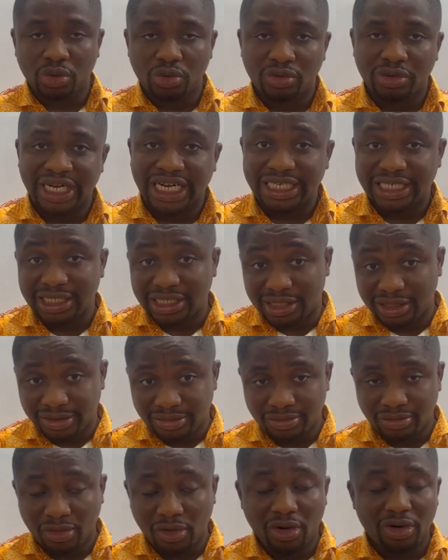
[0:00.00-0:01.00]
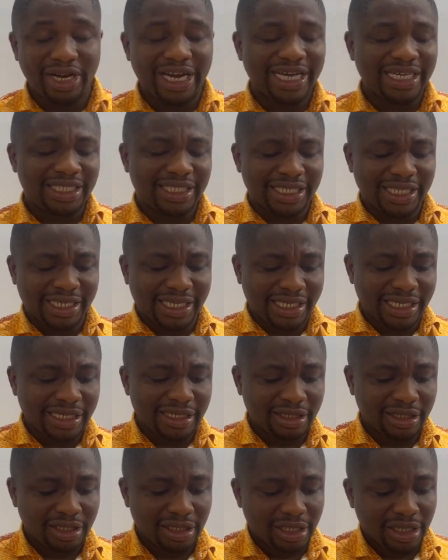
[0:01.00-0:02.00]
so. That is more like
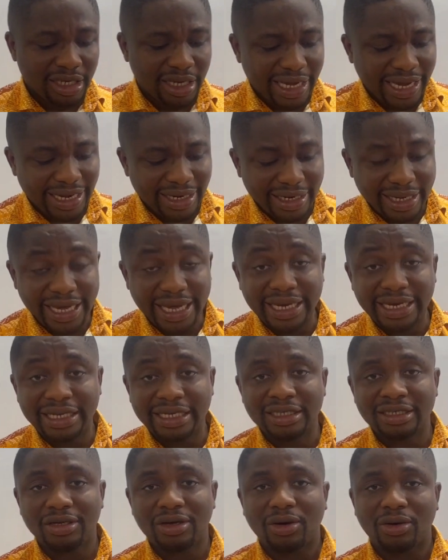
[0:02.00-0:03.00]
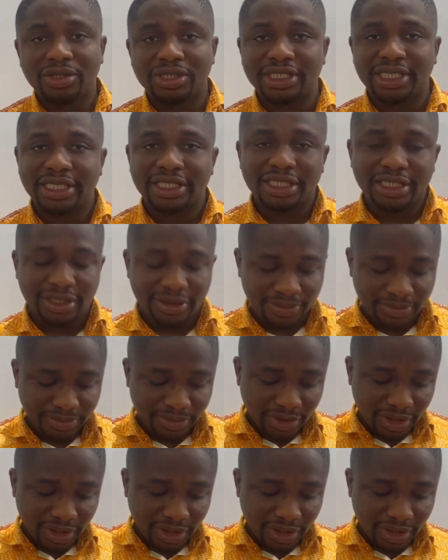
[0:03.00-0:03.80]
seeking and gaining consent.